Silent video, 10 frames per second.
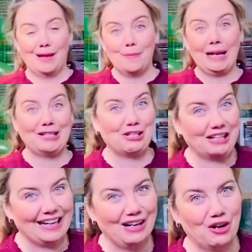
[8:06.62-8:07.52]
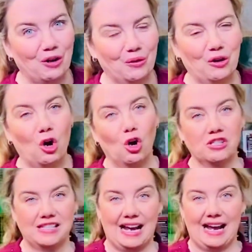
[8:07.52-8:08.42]
It makes you giggle the whole
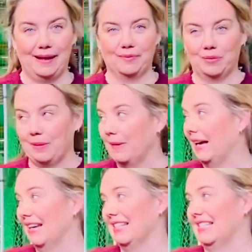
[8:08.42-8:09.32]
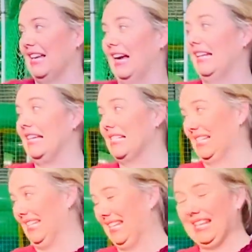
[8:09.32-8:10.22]
time, but man, it's not easy.